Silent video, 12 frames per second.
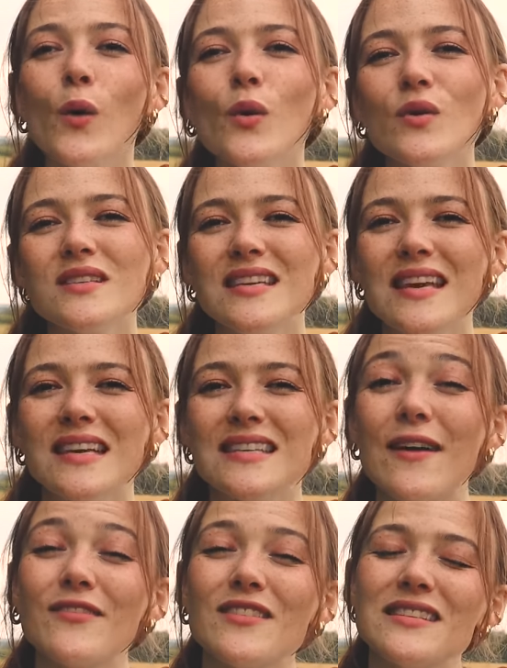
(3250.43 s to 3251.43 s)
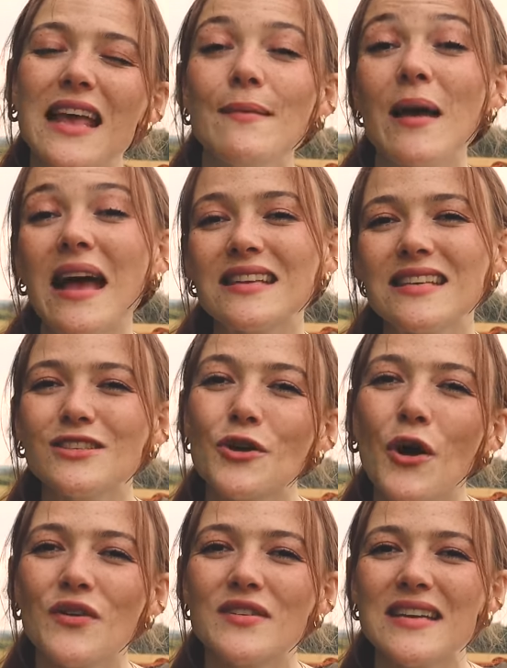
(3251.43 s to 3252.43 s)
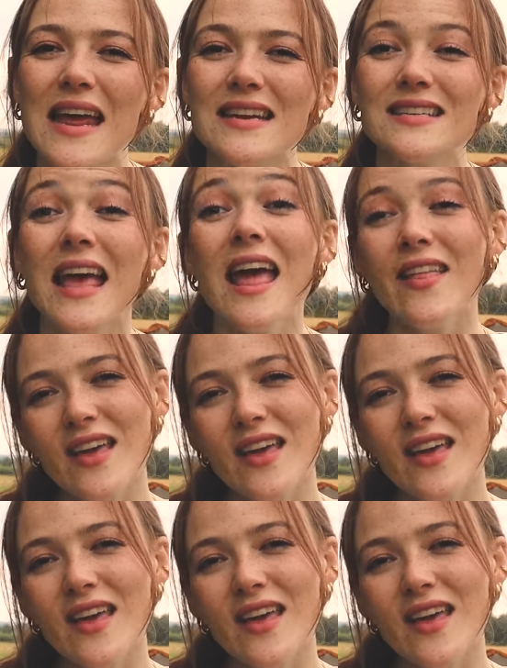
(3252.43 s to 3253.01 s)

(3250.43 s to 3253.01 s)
All tiers have the same access to content,